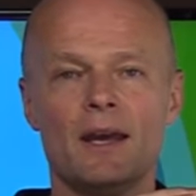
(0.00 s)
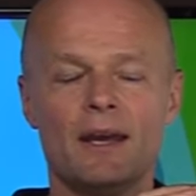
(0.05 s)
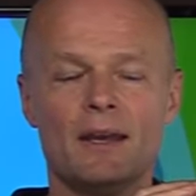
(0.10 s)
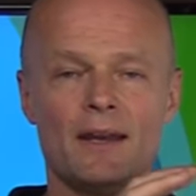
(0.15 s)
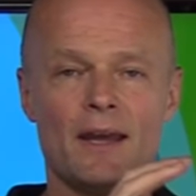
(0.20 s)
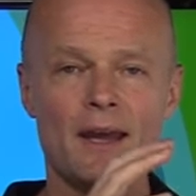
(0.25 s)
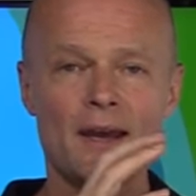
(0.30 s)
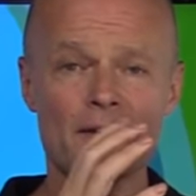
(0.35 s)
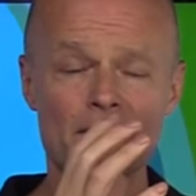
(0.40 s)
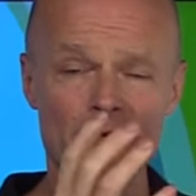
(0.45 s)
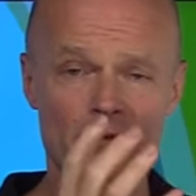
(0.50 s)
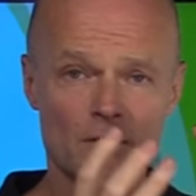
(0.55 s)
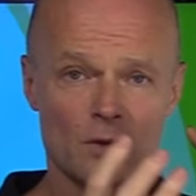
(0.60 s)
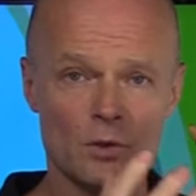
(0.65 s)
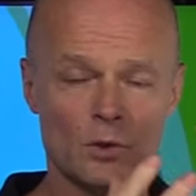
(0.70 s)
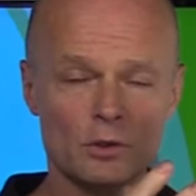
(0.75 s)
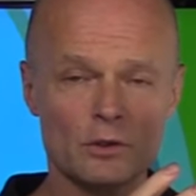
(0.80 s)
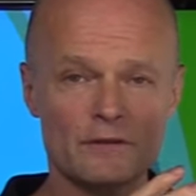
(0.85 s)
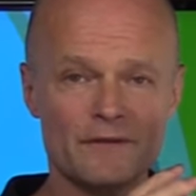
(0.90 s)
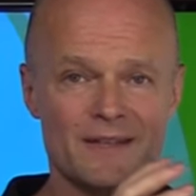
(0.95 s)
and have
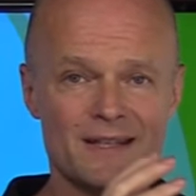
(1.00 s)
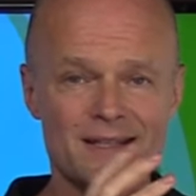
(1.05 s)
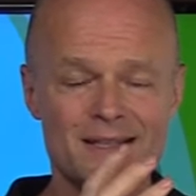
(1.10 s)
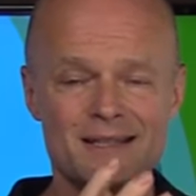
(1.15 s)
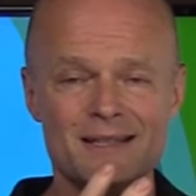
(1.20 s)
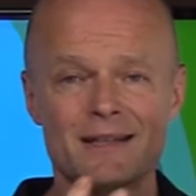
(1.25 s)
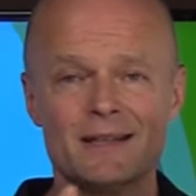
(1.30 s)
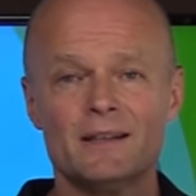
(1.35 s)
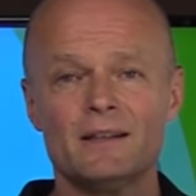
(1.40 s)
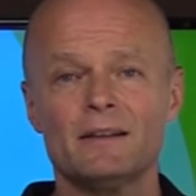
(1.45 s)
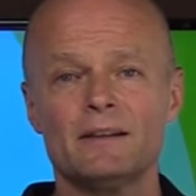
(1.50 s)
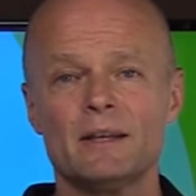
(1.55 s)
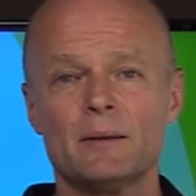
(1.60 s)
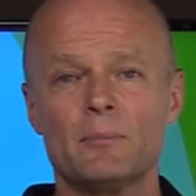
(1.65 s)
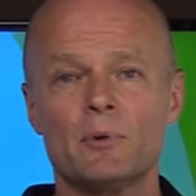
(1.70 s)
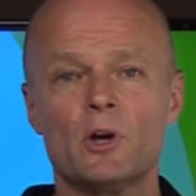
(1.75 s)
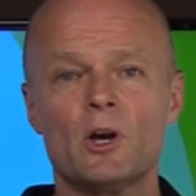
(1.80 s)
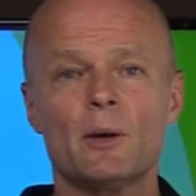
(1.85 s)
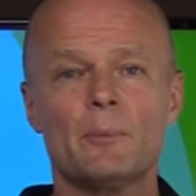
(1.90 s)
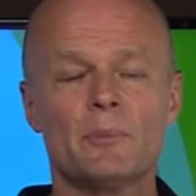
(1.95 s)
all of these signaling
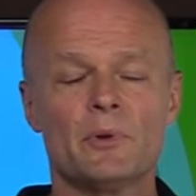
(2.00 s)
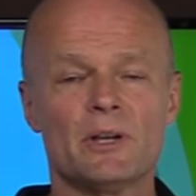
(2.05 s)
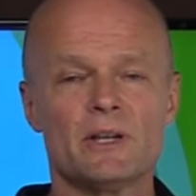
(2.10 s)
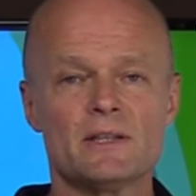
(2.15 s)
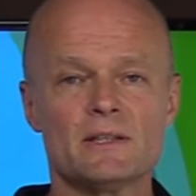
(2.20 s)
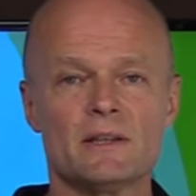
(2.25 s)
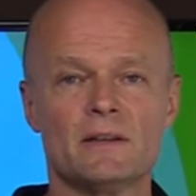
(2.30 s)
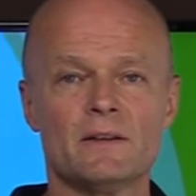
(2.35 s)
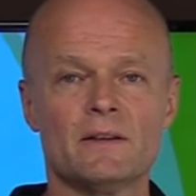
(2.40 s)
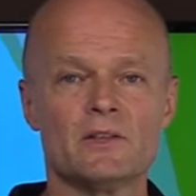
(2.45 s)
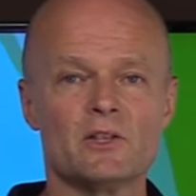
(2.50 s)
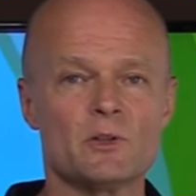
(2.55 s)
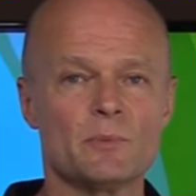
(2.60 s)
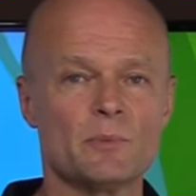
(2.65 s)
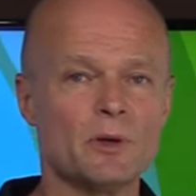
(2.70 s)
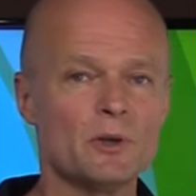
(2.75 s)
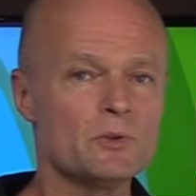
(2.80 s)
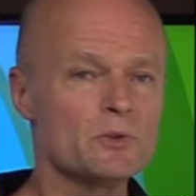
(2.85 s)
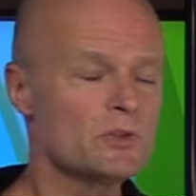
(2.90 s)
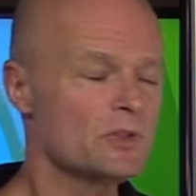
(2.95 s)
properties that they're
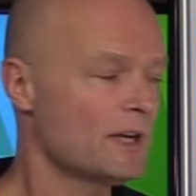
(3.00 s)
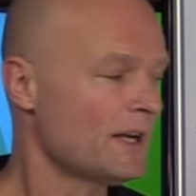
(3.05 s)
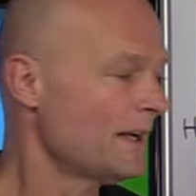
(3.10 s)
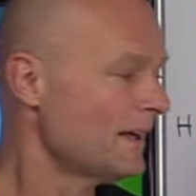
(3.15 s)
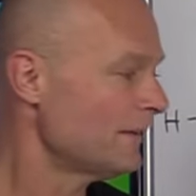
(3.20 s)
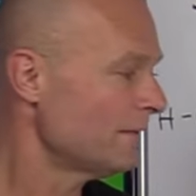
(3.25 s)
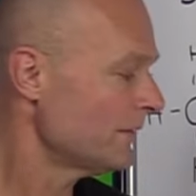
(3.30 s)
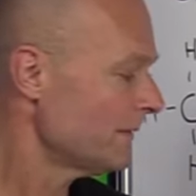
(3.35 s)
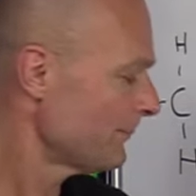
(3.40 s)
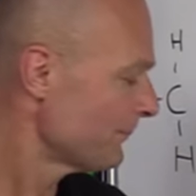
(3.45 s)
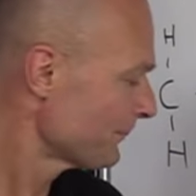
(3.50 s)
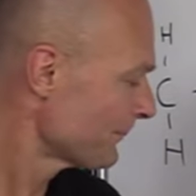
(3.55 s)
supposed to have.